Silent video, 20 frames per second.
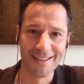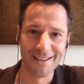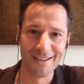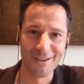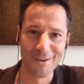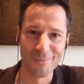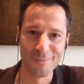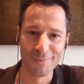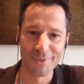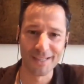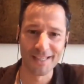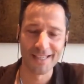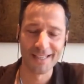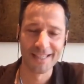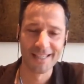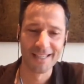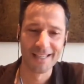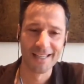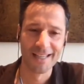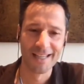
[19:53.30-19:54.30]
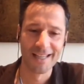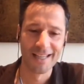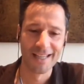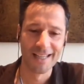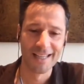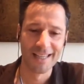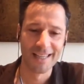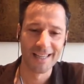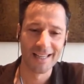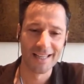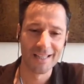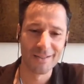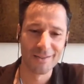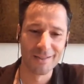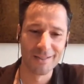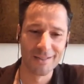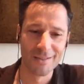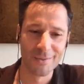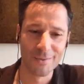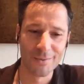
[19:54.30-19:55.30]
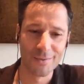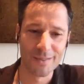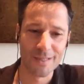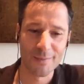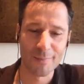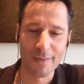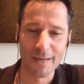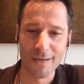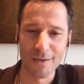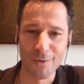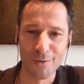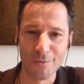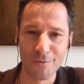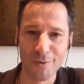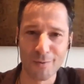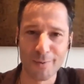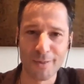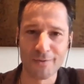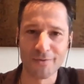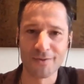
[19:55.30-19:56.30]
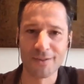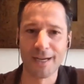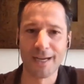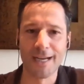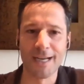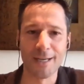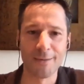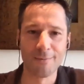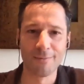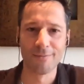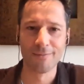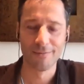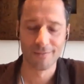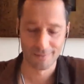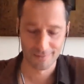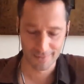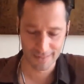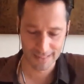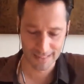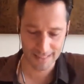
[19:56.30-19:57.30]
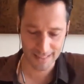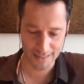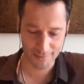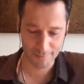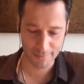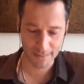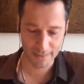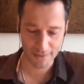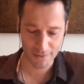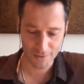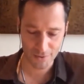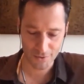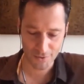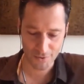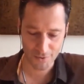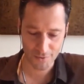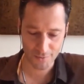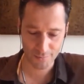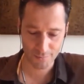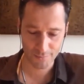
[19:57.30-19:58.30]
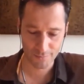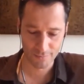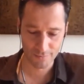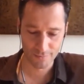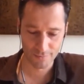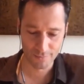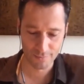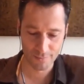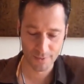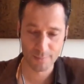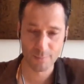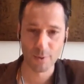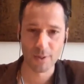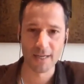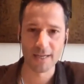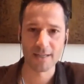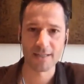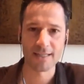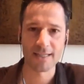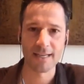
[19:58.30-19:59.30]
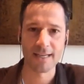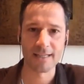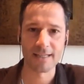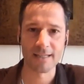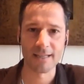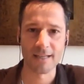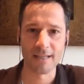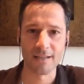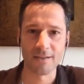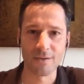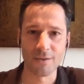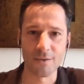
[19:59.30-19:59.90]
company, then you need to spend an awful amount of time making sure people understand that